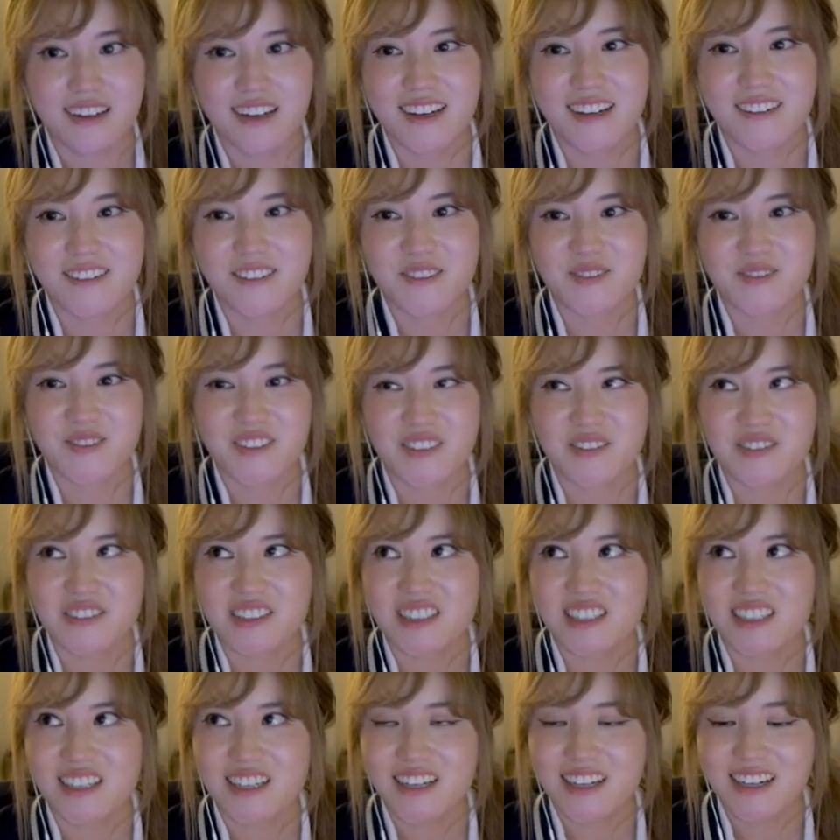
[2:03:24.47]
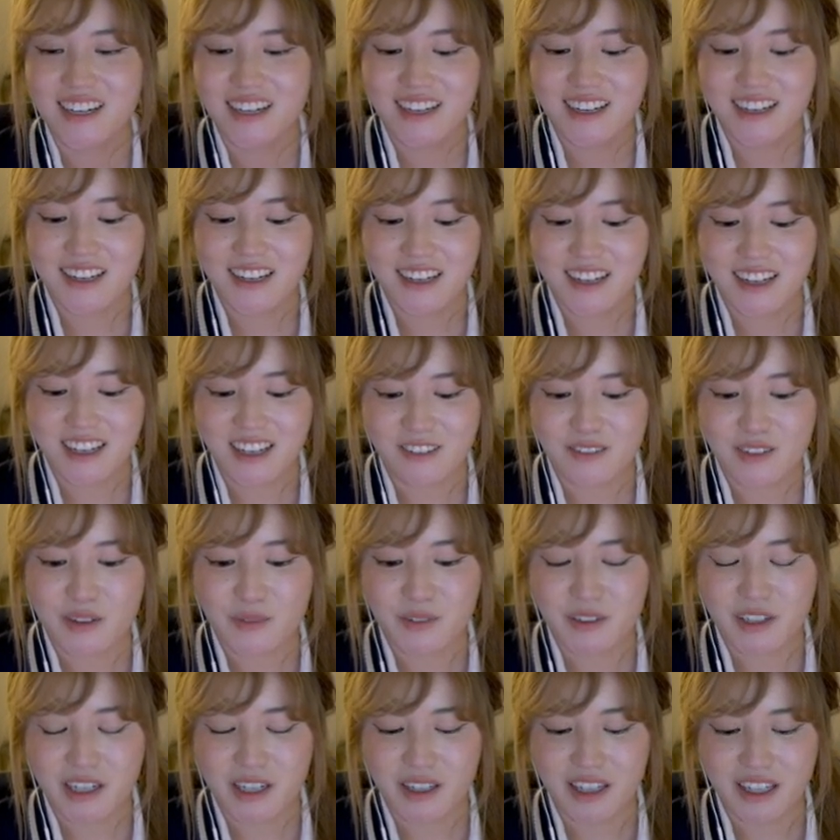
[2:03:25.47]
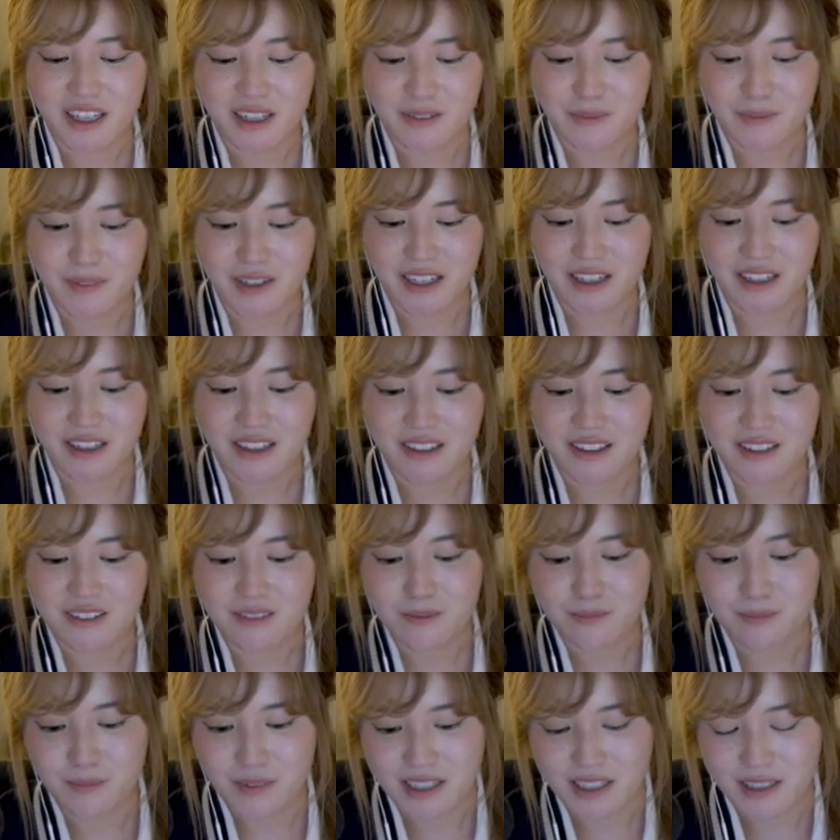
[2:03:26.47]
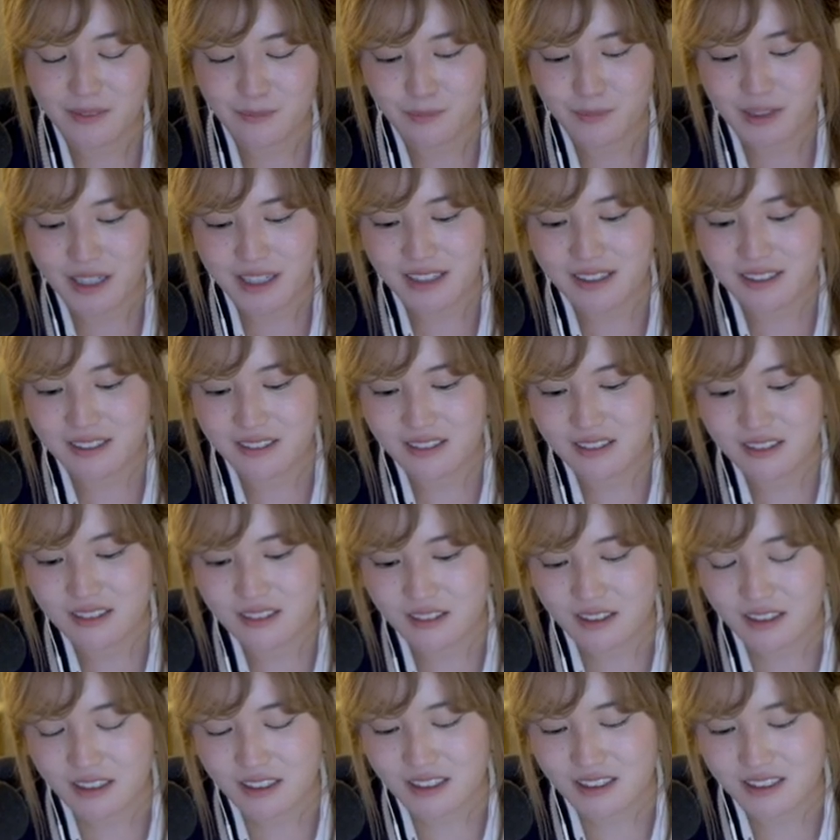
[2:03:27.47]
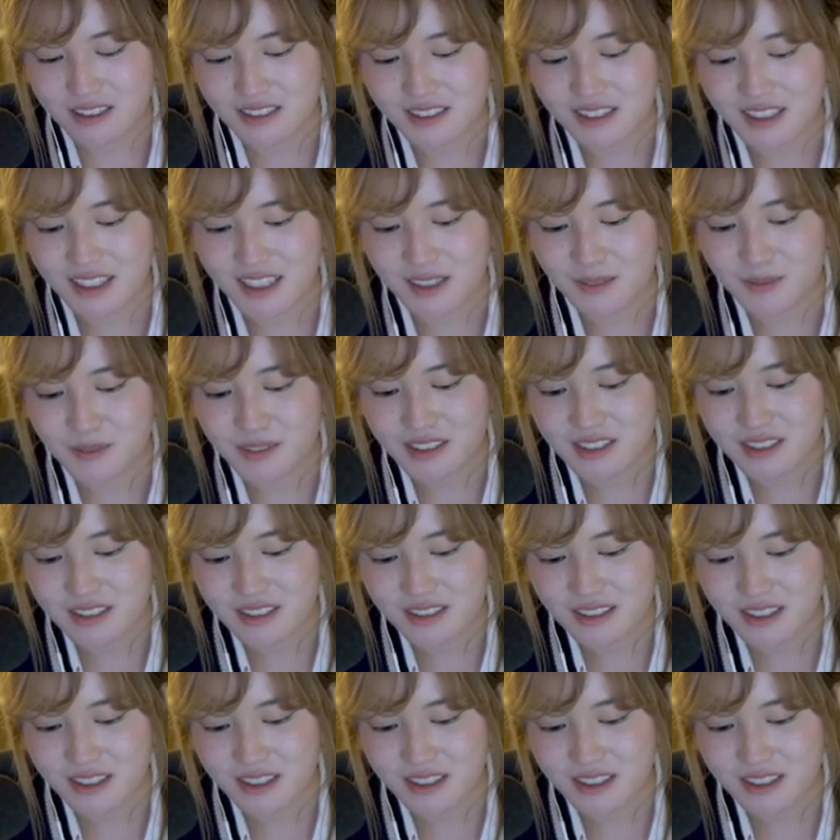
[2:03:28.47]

I remember I remember at like my my my darkest times.